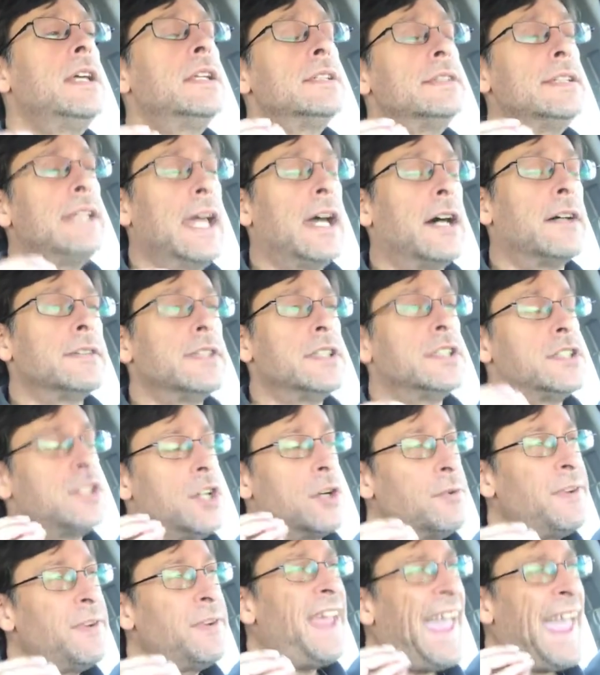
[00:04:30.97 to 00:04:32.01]
Now, you
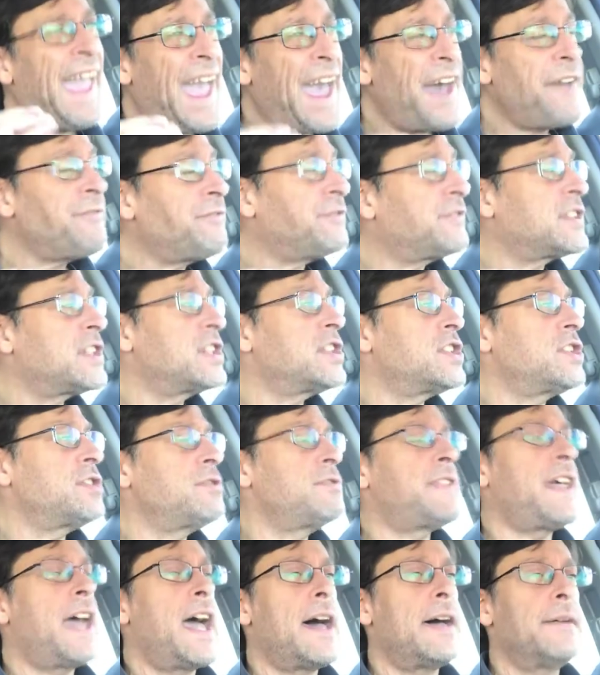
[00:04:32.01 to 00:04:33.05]
don't have to do
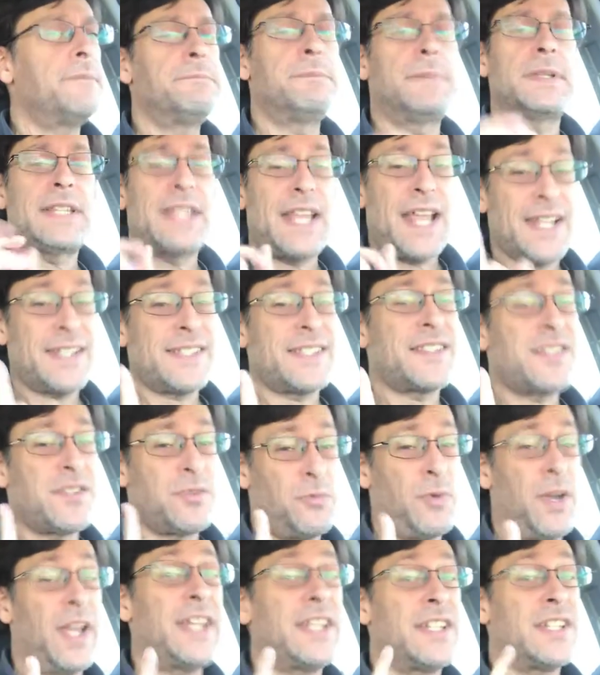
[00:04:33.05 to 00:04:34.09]
that, but that's the
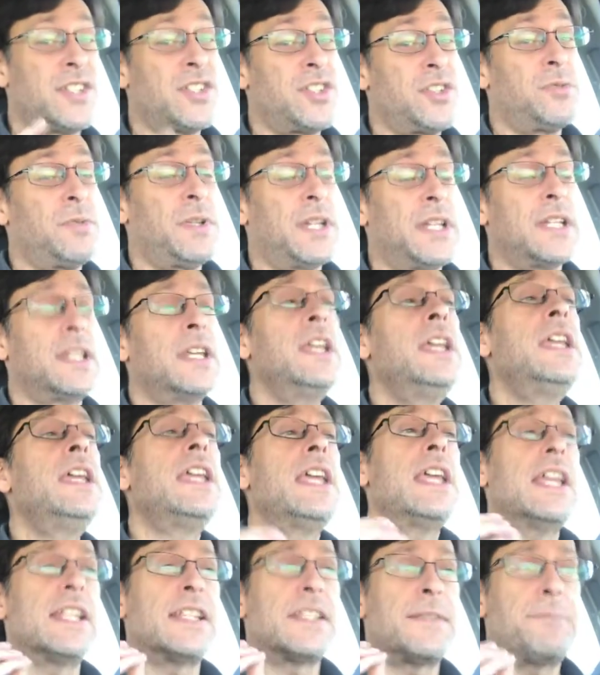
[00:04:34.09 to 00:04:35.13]
way to do it.
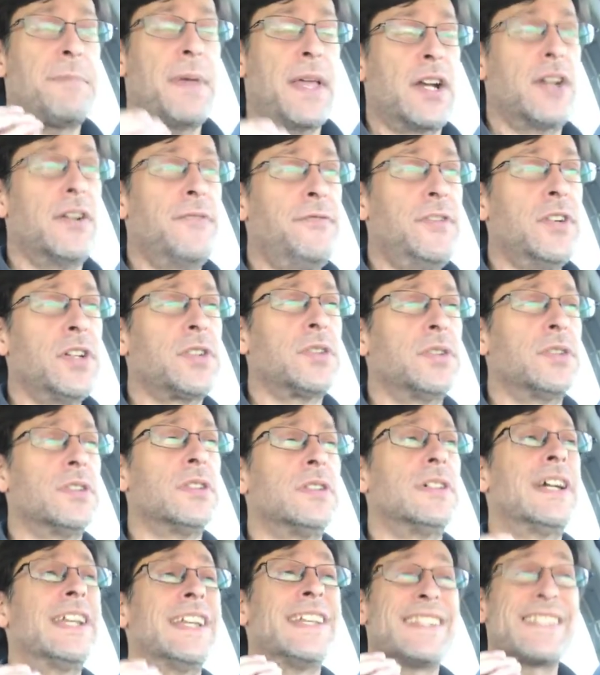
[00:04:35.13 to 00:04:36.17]
It's better for
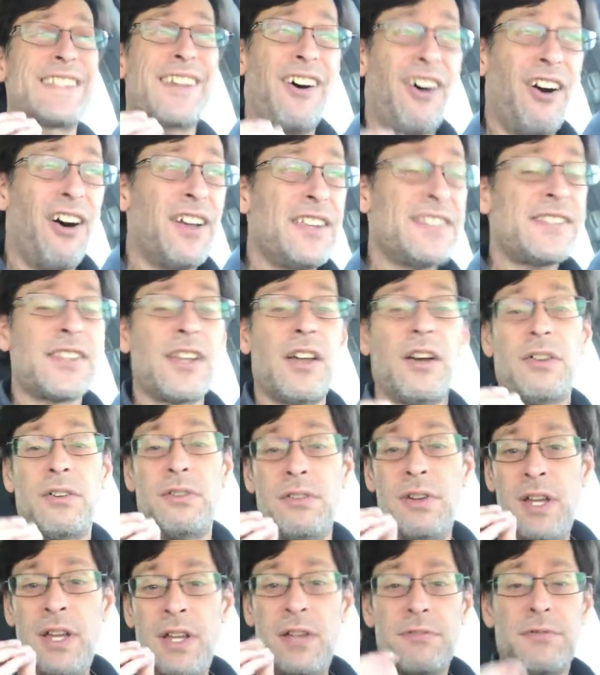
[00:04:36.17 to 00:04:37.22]
Google, and it's also
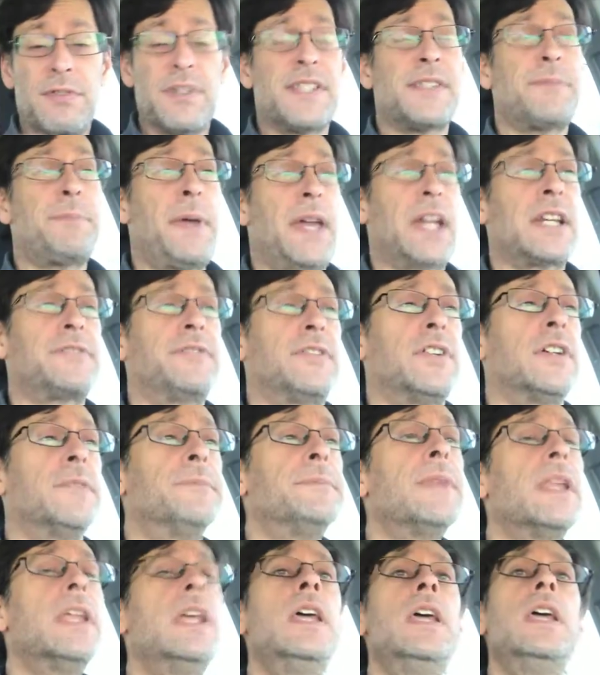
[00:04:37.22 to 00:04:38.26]
respectful.
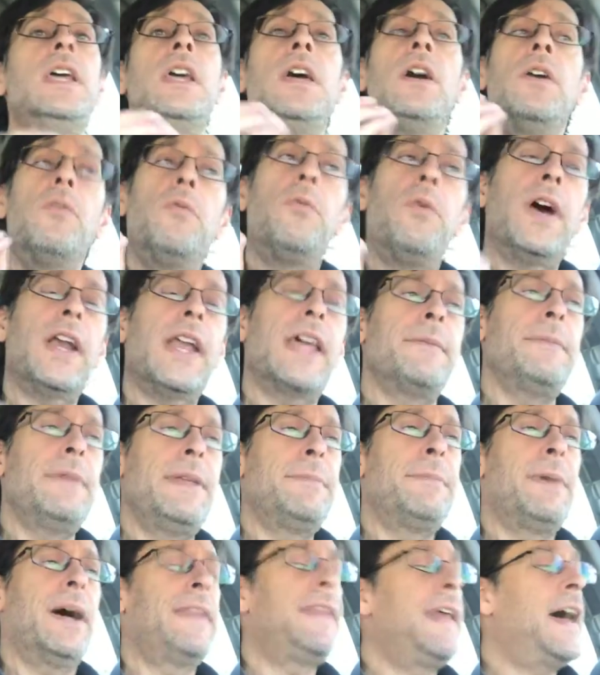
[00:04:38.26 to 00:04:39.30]
What I
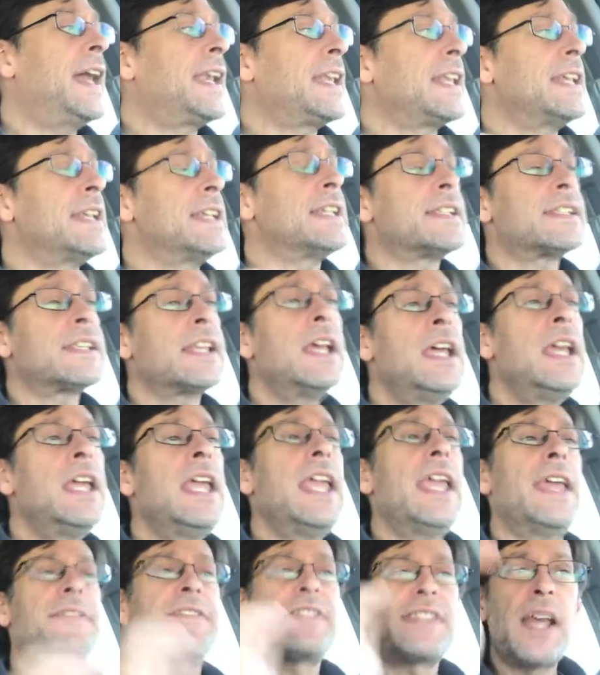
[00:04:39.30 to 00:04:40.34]
mean by that is,
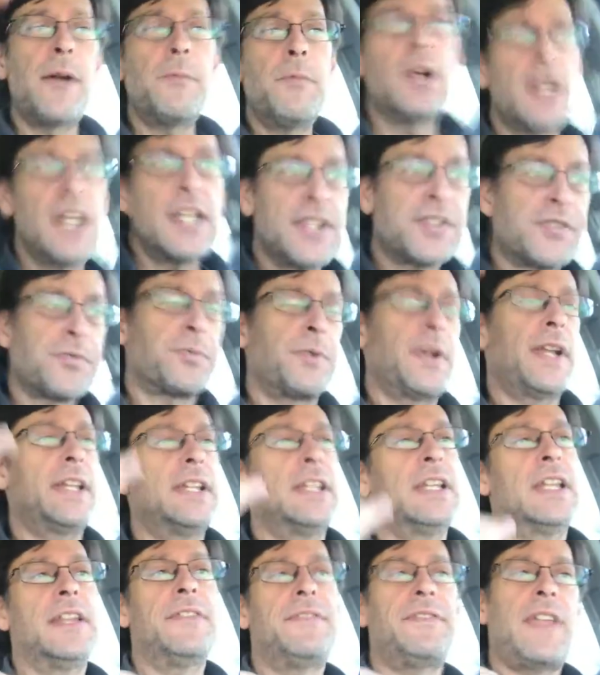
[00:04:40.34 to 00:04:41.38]
if someone has
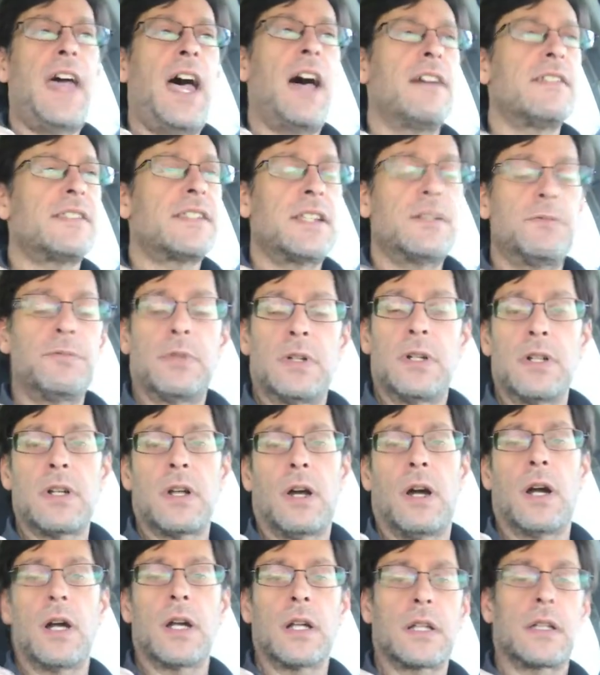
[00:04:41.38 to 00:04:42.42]
written 1,000-word
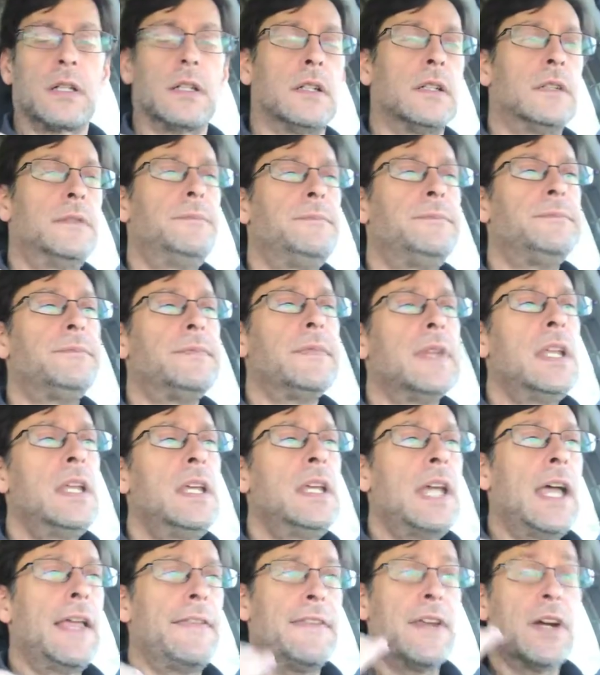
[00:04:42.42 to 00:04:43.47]
article
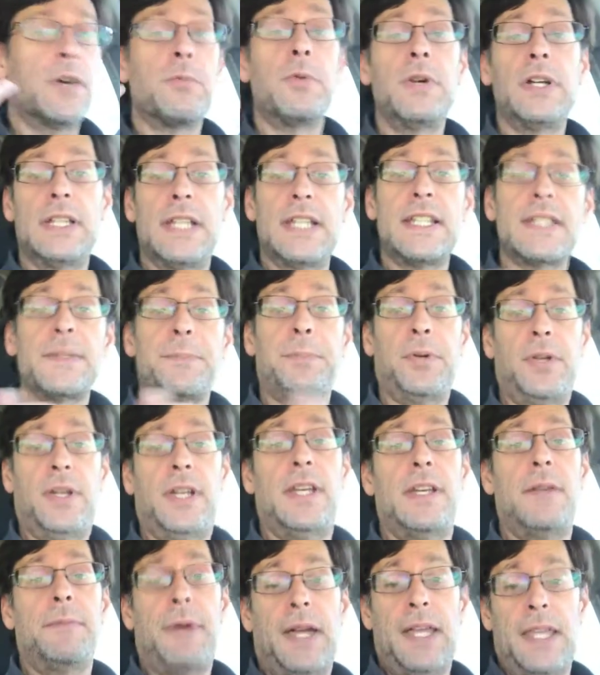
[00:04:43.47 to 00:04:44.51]
and they're willing to put
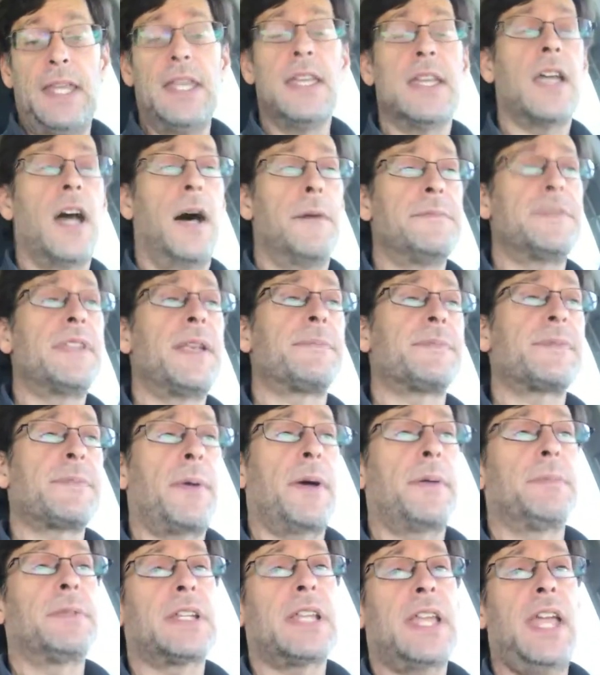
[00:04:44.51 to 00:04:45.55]
it in my Ecom Tips
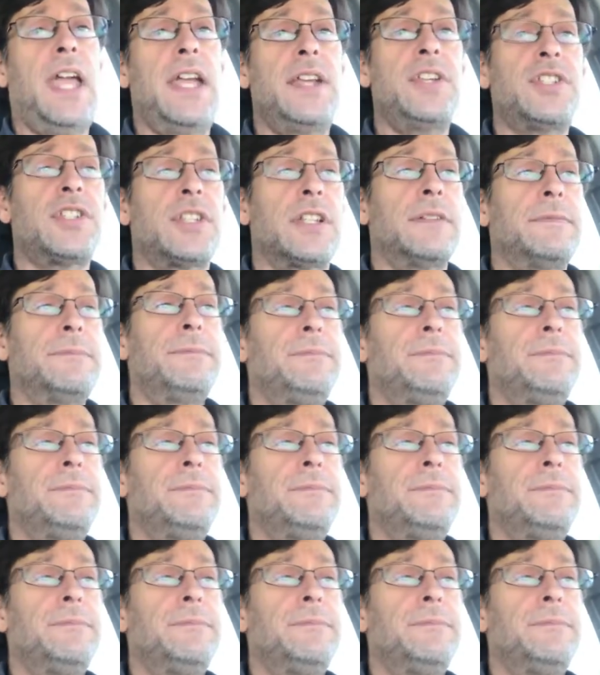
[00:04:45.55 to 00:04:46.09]
publication,